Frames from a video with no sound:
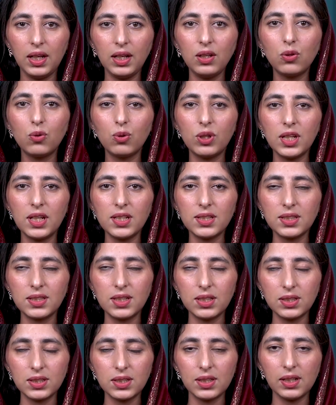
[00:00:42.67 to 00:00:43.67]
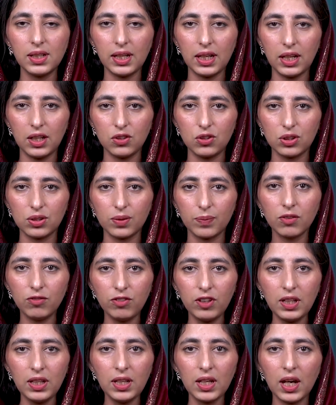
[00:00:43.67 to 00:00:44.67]
In today's digital age,
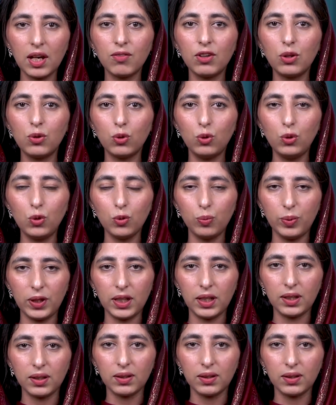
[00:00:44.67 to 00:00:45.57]
we have a role to play.